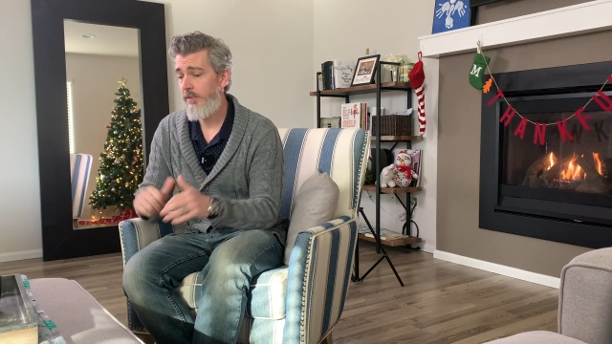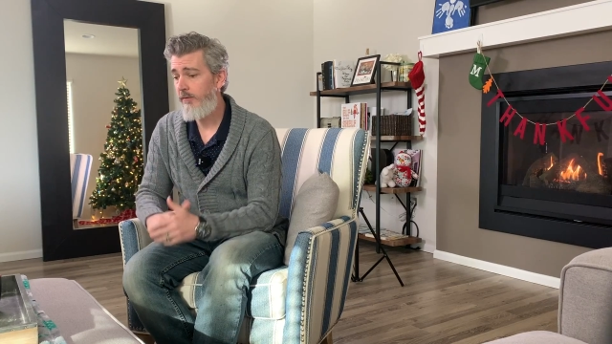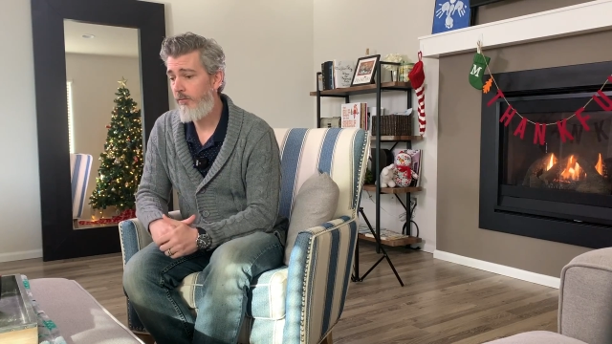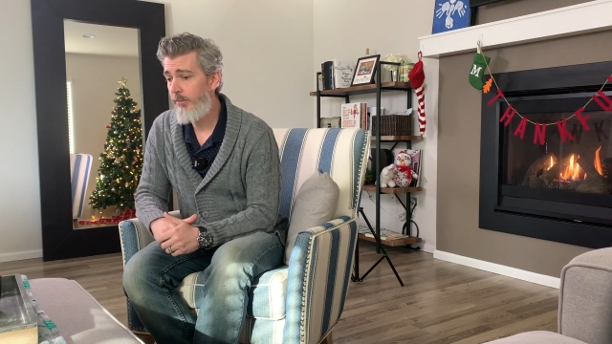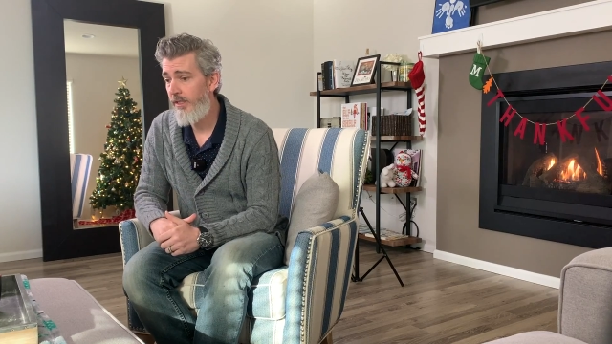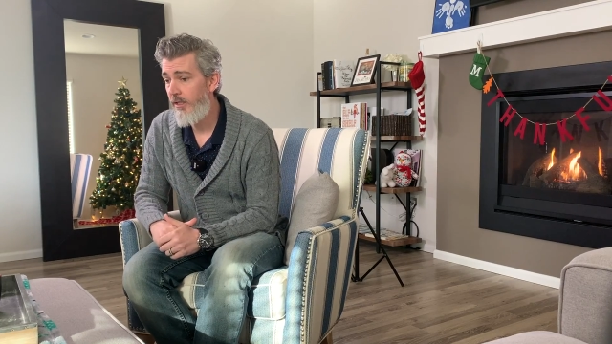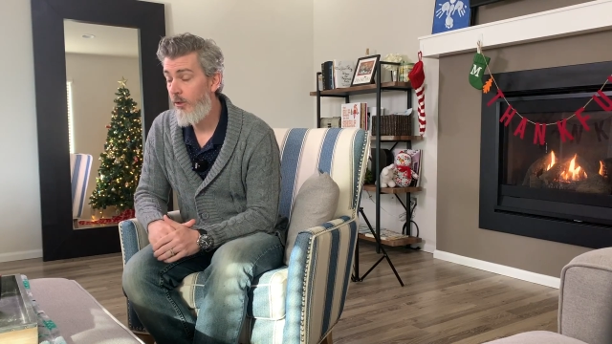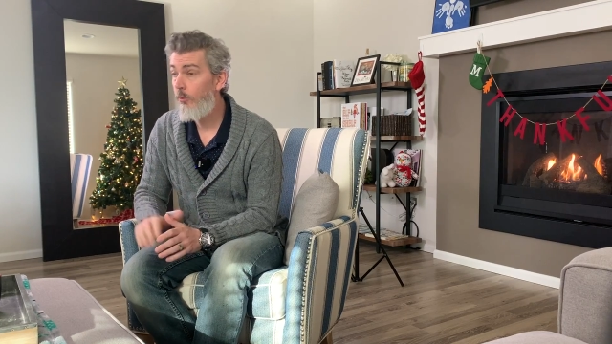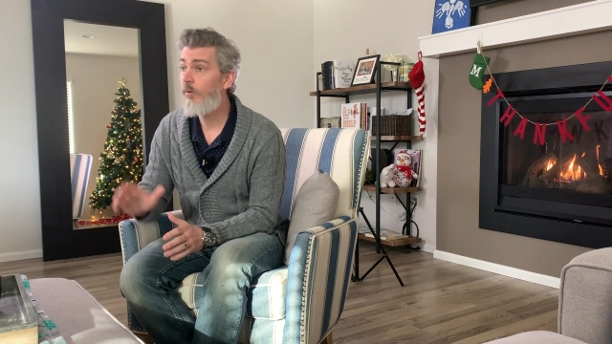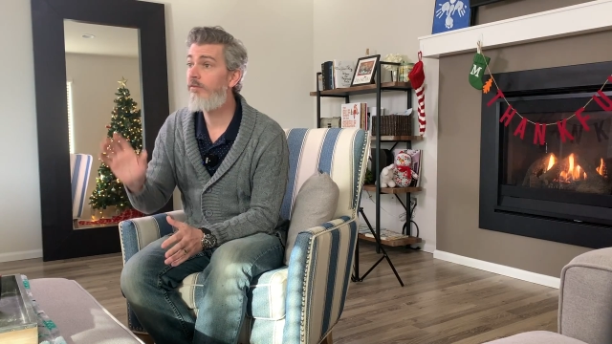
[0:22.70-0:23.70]
been here.
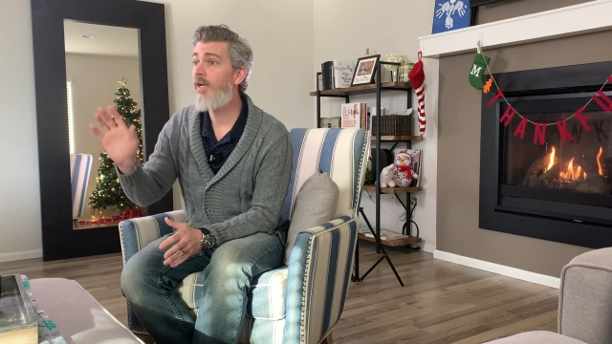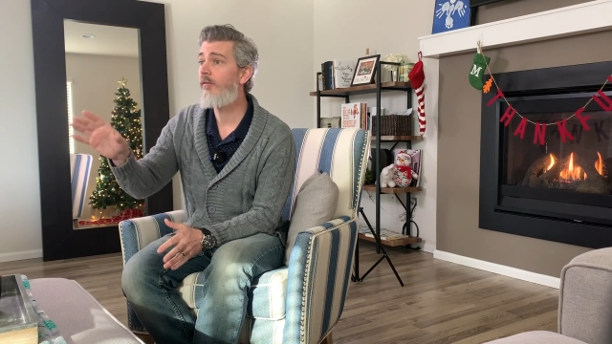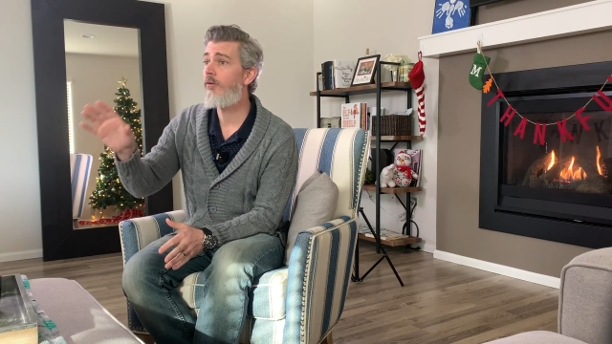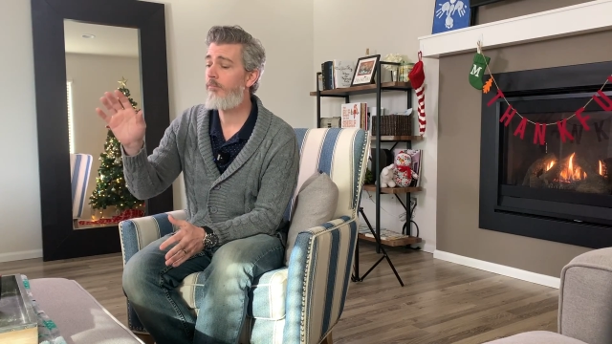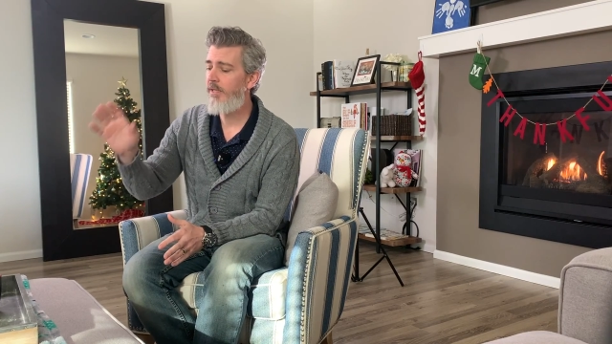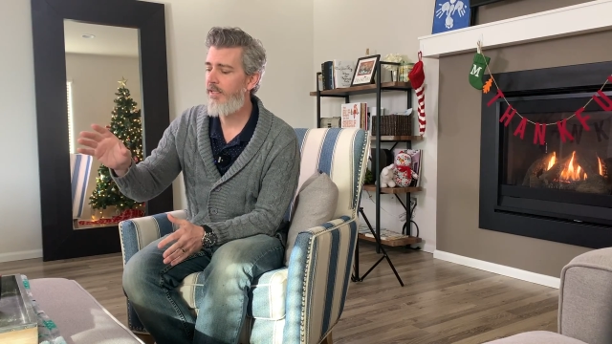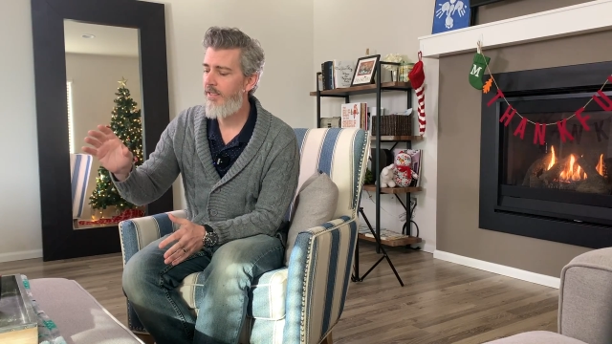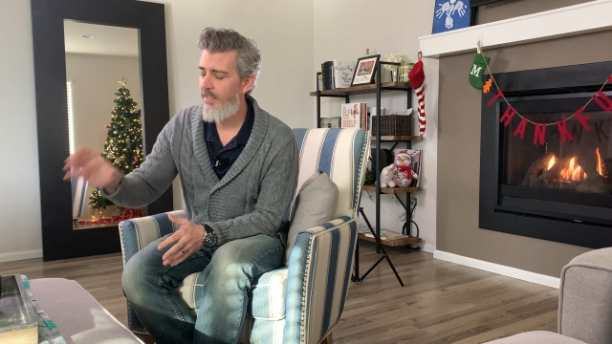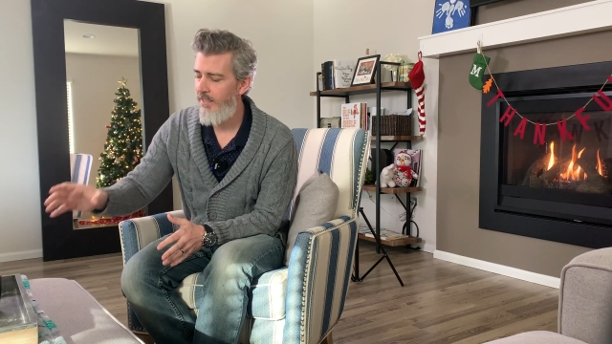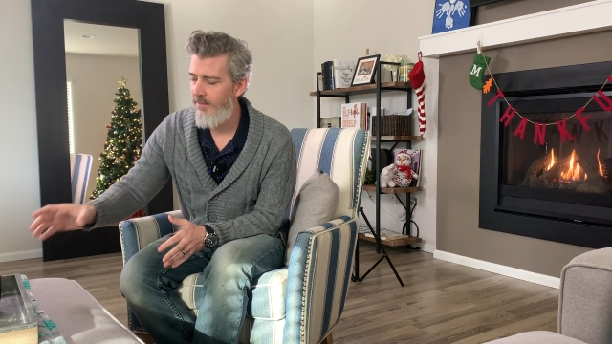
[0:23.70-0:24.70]
We've never been
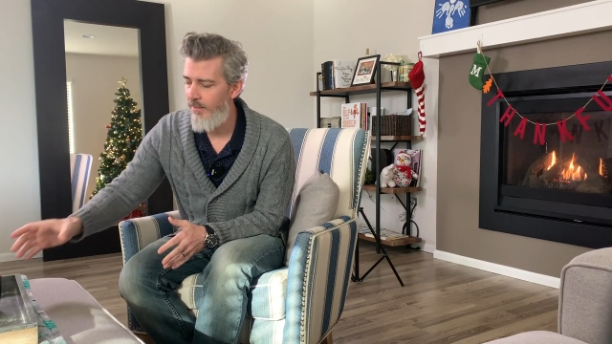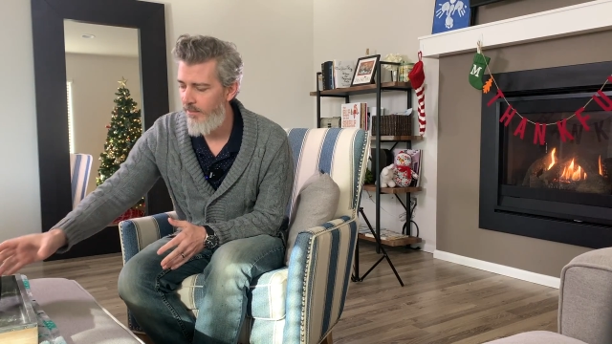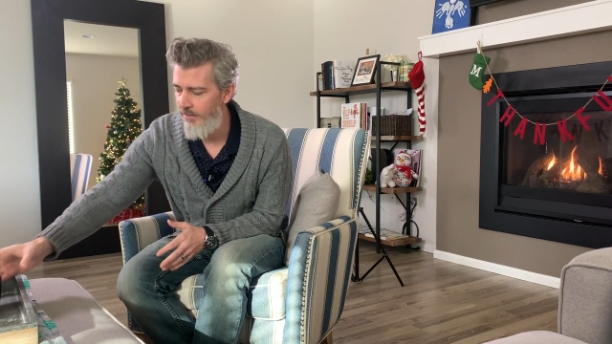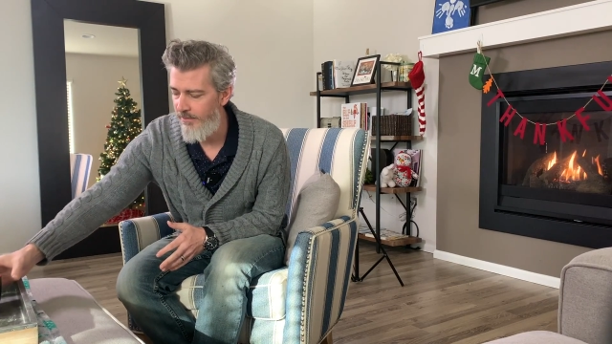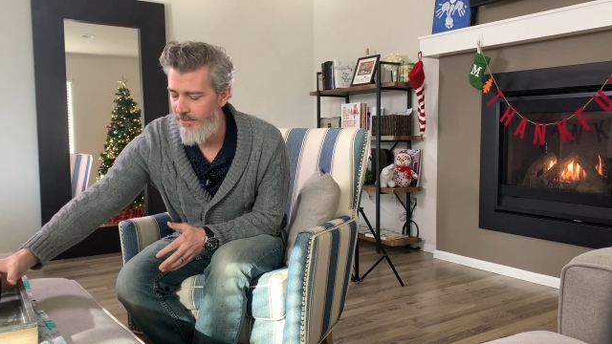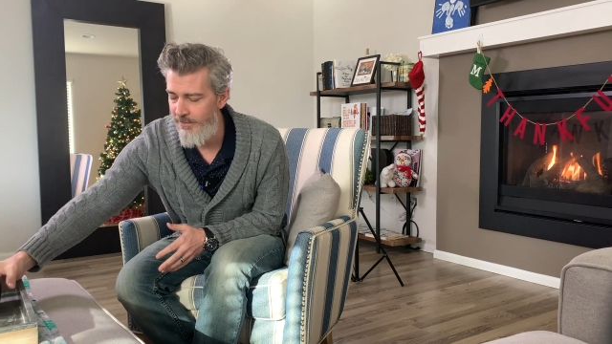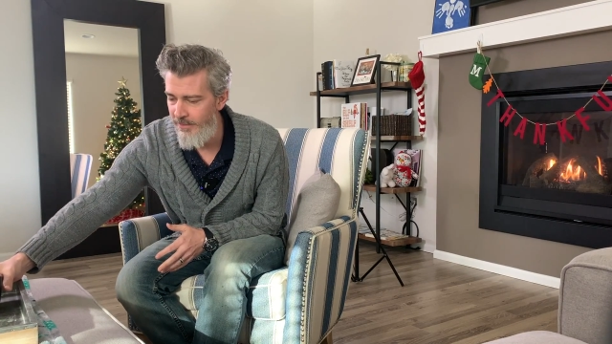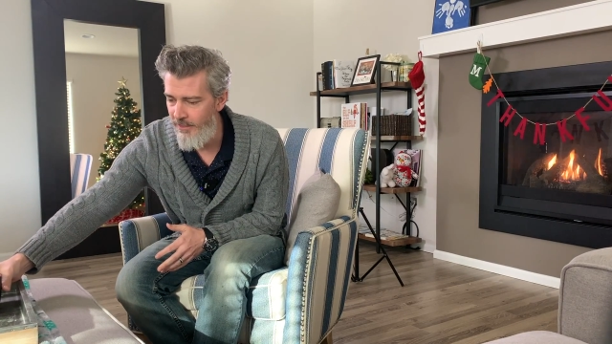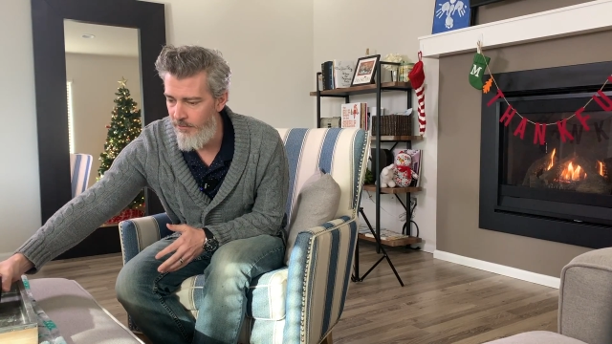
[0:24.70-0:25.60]
in this city